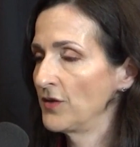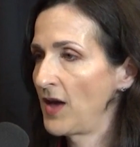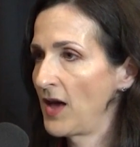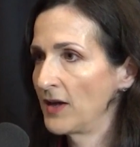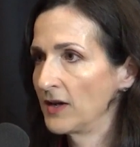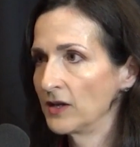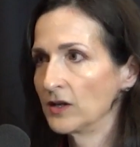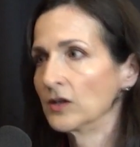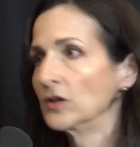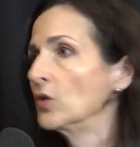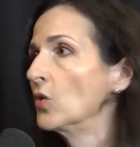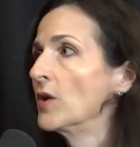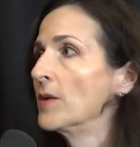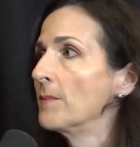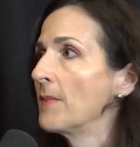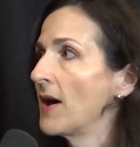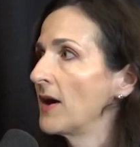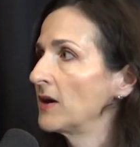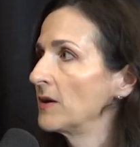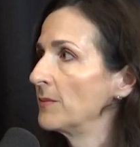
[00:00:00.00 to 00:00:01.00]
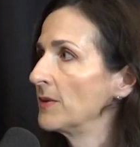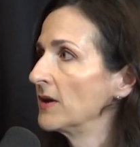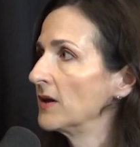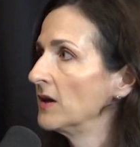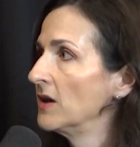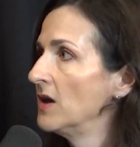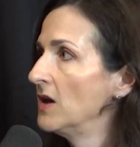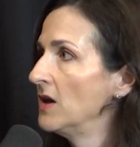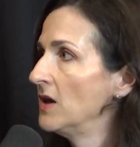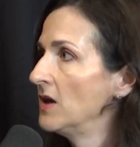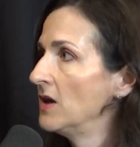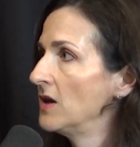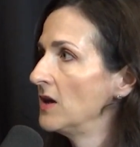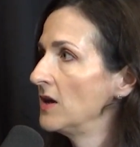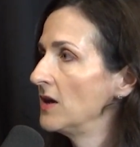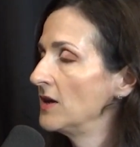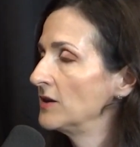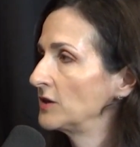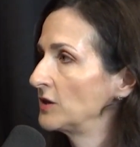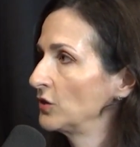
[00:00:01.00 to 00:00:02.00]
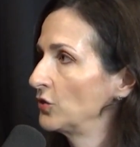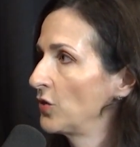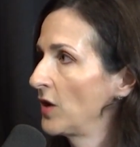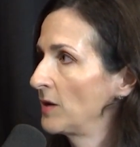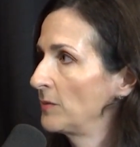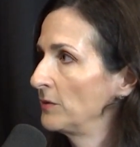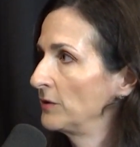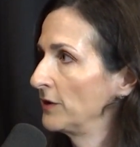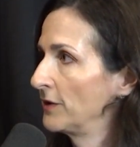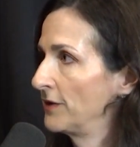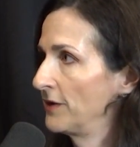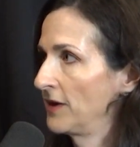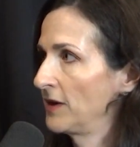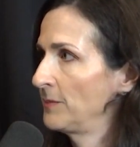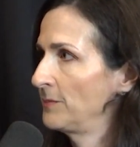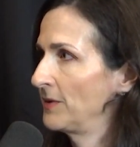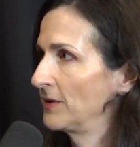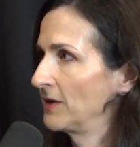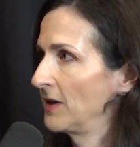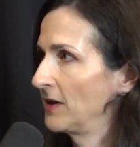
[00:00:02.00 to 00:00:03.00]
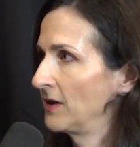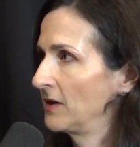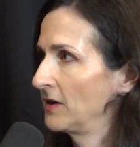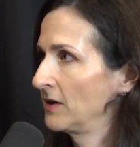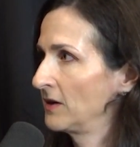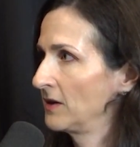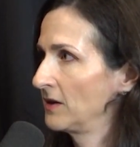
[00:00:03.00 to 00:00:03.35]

that and going back a bit, it's incredible to think, but like